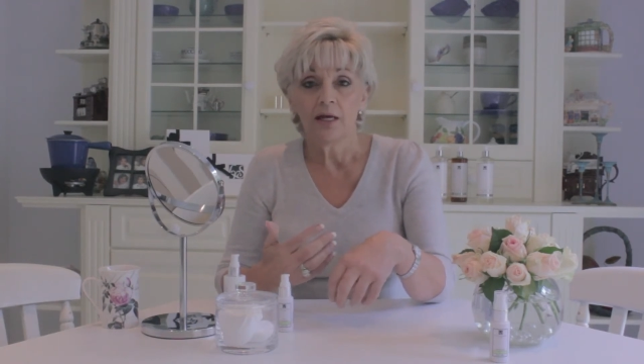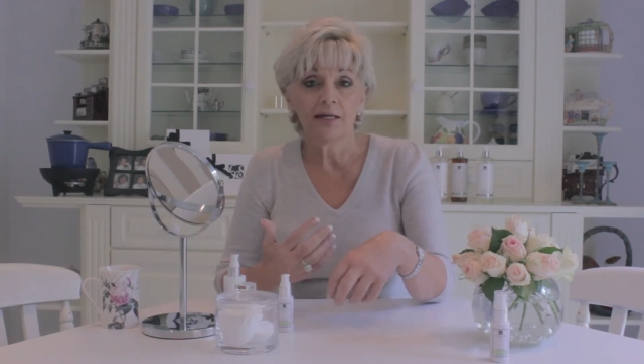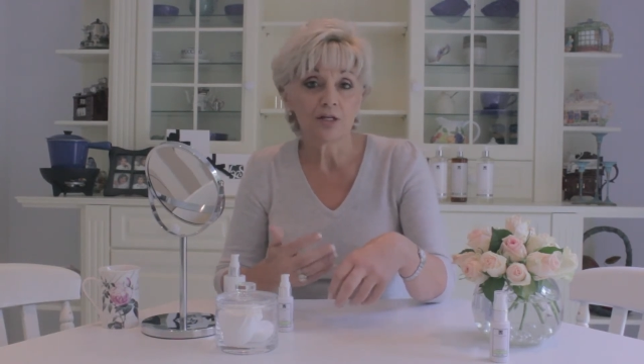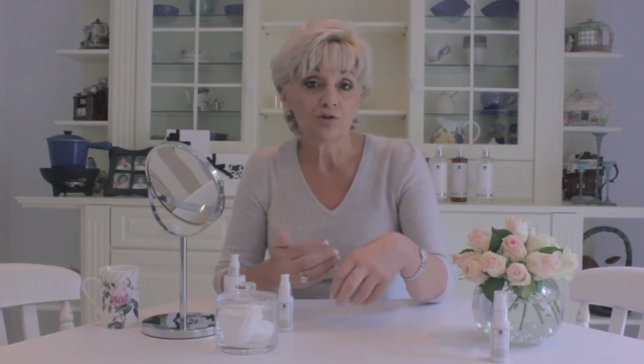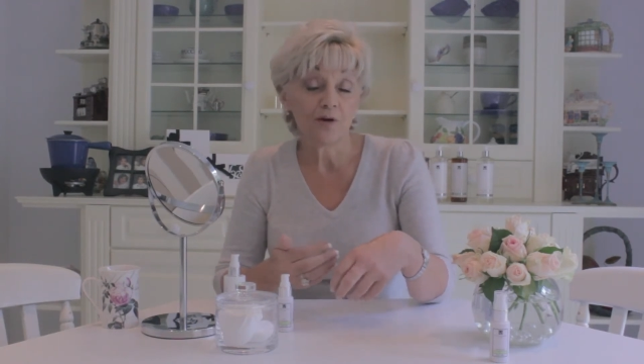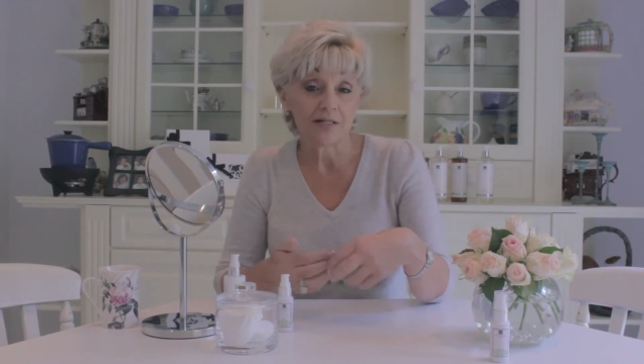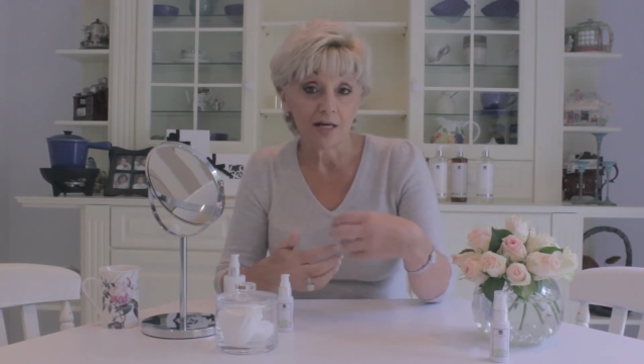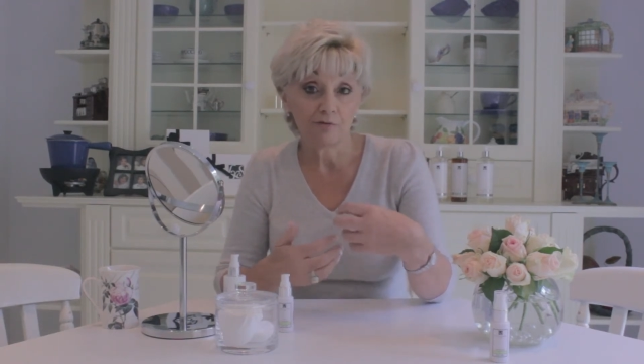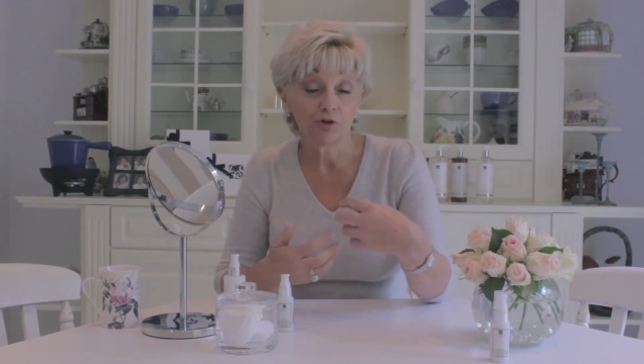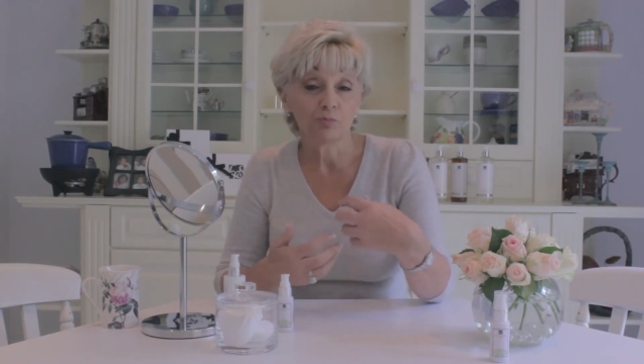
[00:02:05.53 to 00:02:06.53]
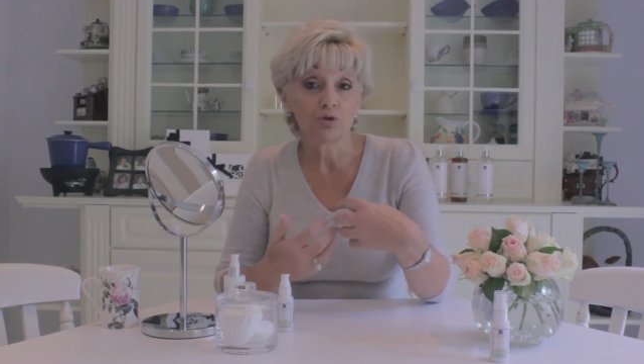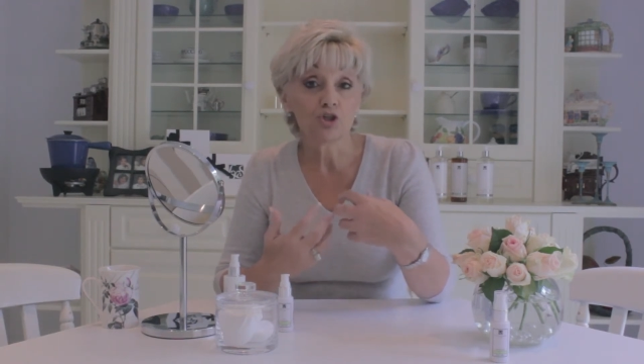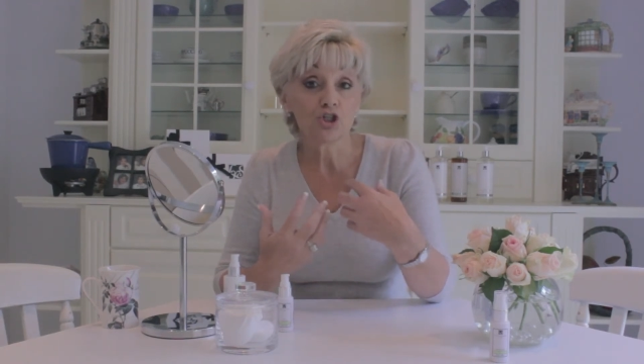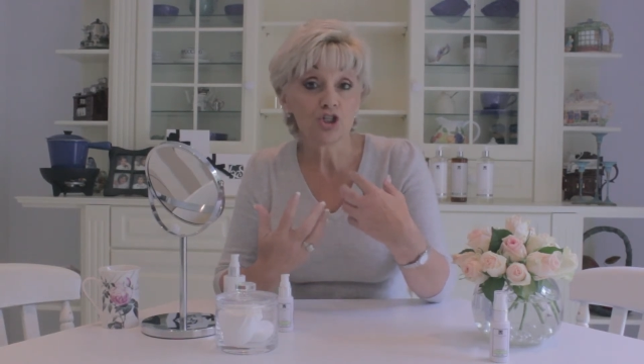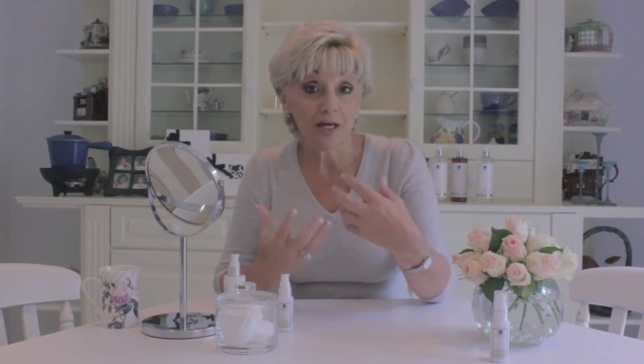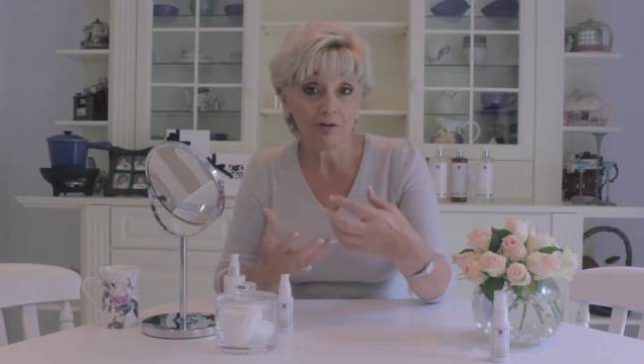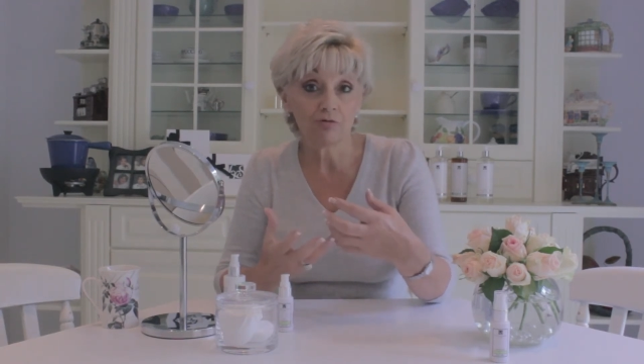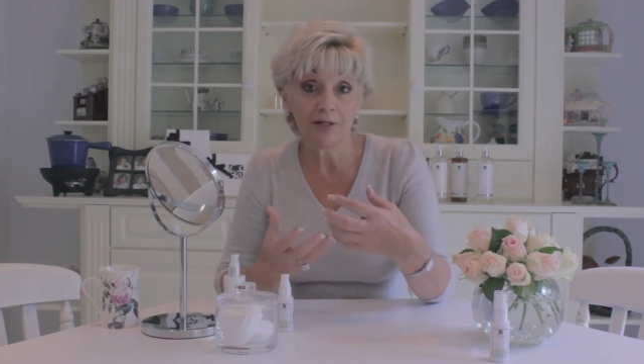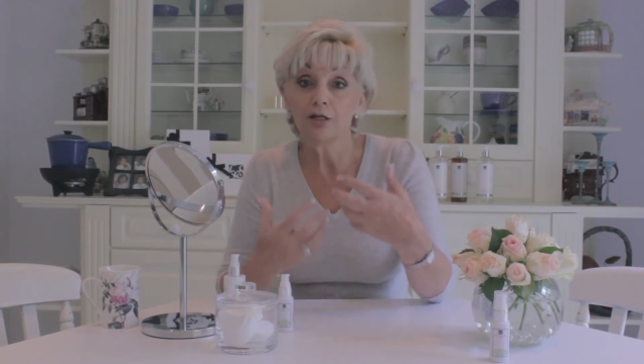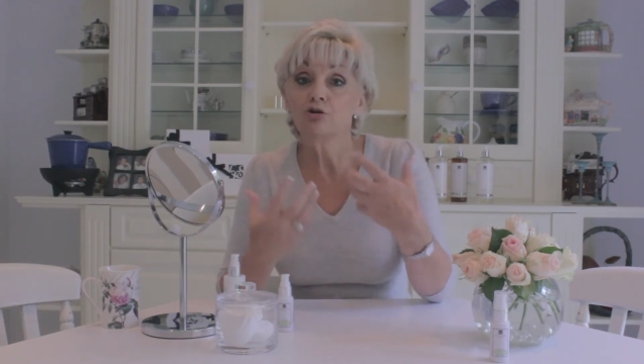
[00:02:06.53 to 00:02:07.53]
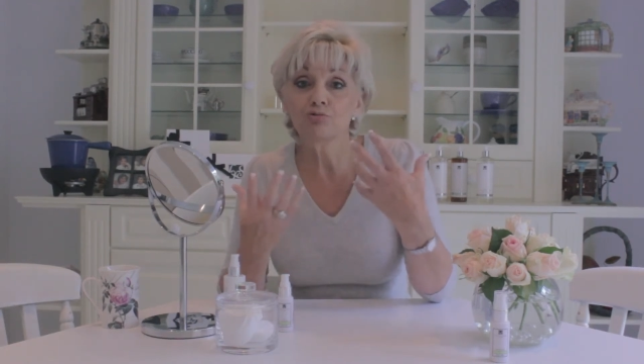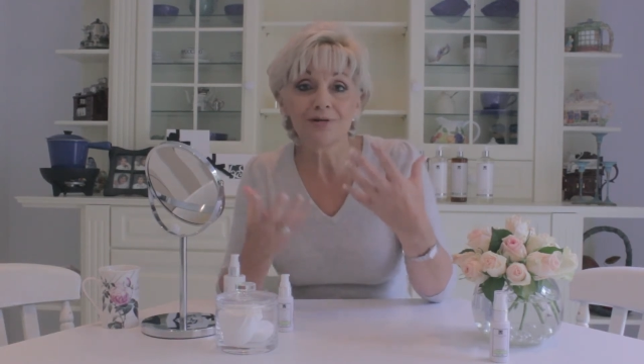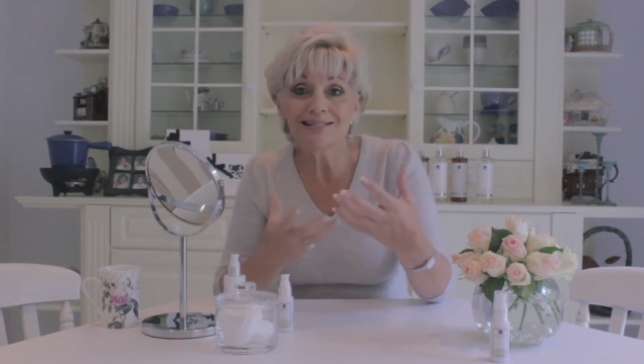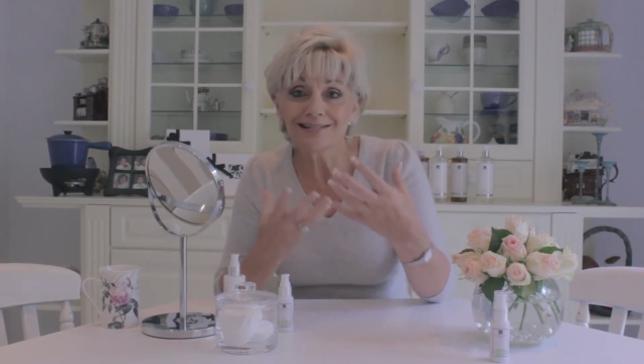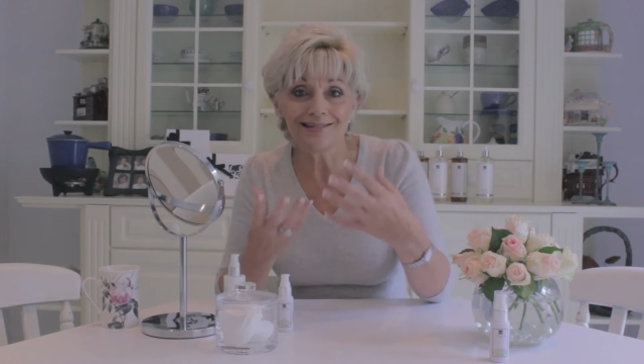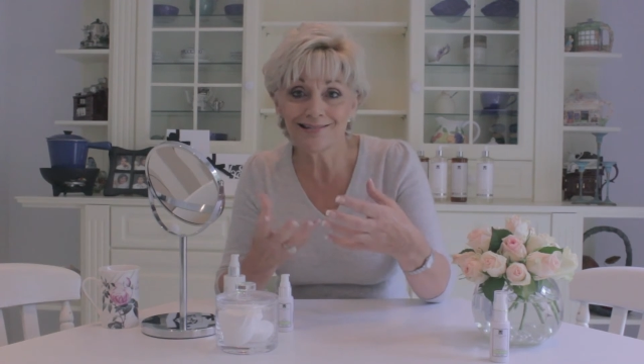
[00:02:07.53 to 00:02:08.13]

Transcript: in actual fact, I've got a more generally greasy